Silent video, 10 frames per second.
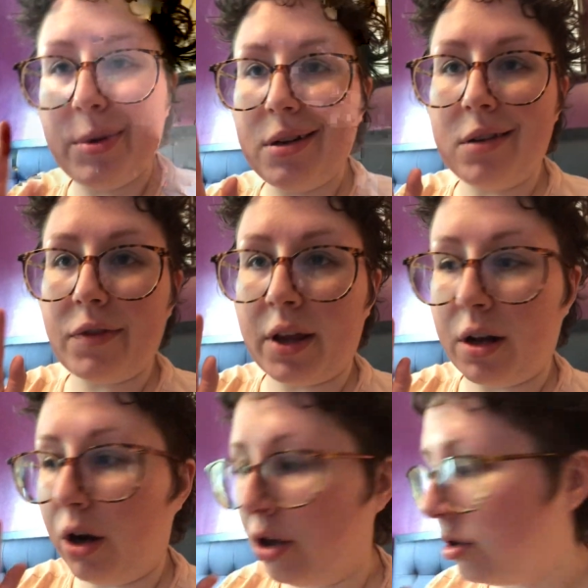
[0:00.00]
bit of
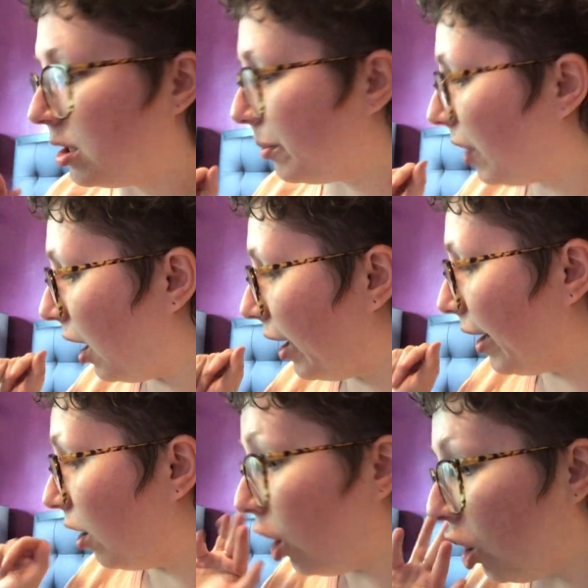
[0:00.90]
an art supply
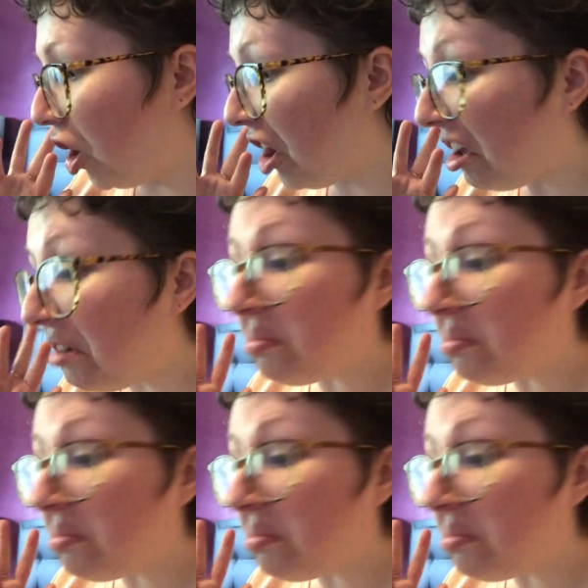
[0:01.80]
haul.